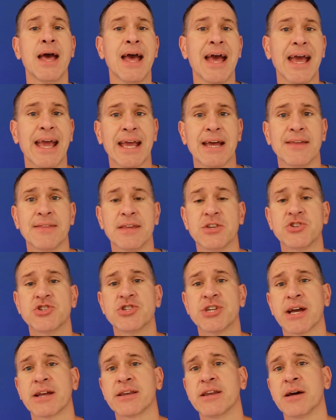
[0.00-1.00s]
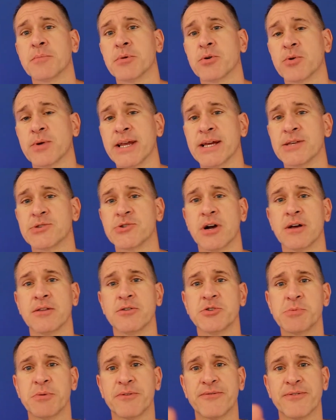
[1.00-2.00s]
and the check number? We're going to answer all
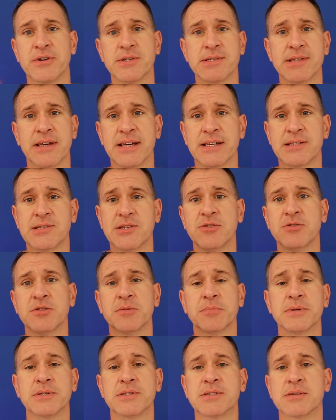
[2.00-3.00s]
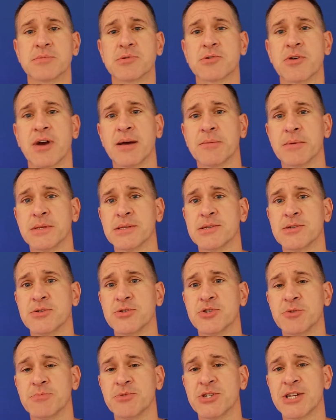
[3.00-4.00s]
those, but first I'll ask you to please subscribe to this
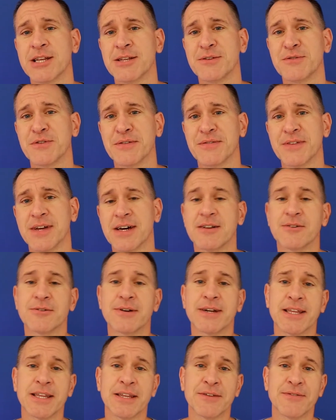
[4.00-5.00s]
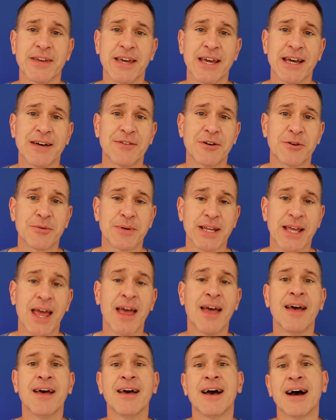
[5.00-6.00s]
YouTube channel if you have not already, and if you have already,
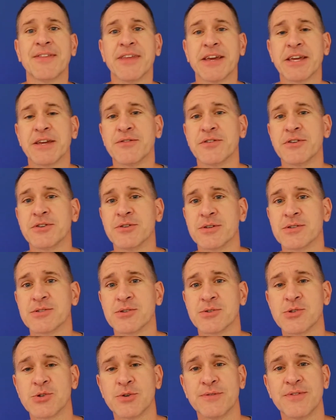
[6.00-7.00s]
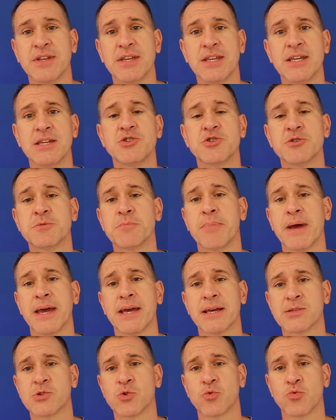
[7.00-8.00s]
I thank you for doing so. So if you need your
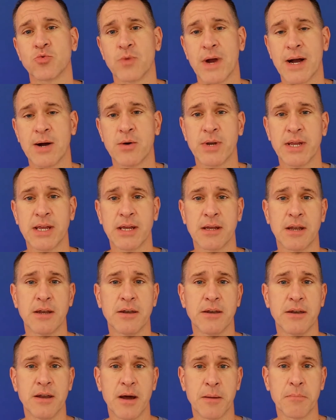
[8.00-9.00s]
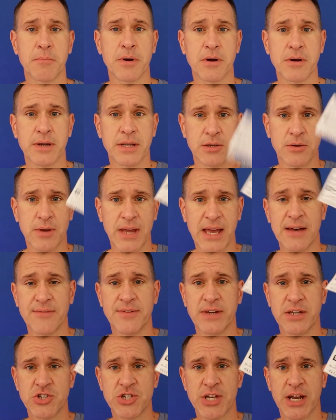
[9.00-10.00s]
bank's routing number and you have
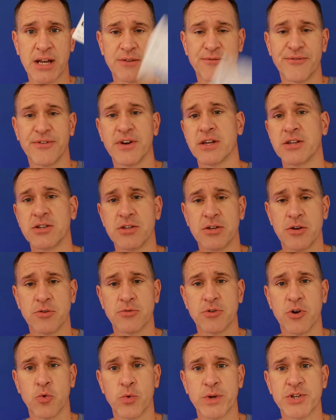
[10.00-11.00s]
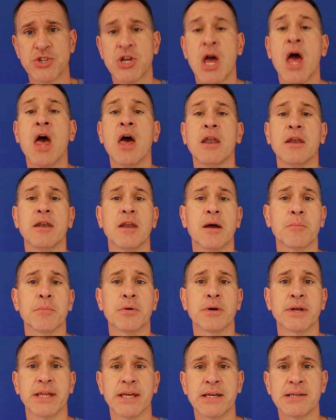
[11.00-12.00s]
a check in front of you and you don't know which number
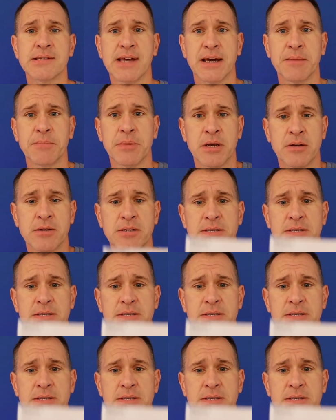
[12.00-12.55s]
it is, I'm here to